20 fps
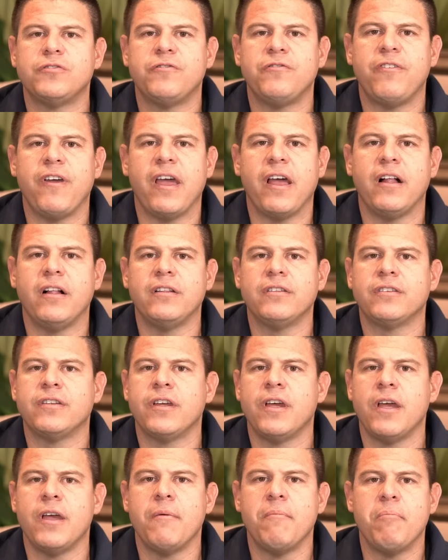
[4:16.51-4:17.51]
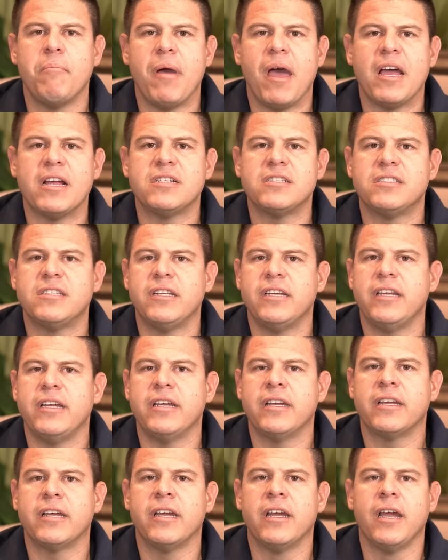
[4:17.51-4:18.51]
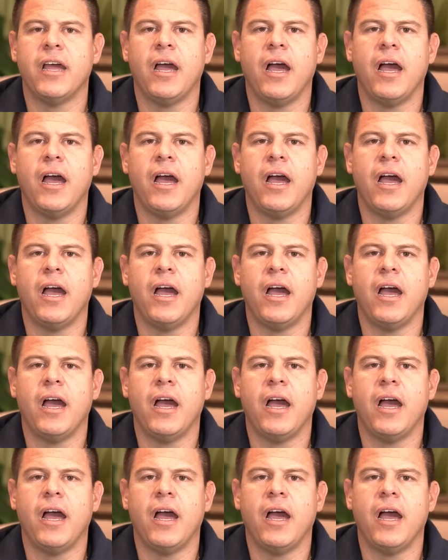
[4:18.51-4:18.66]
felt, mastic,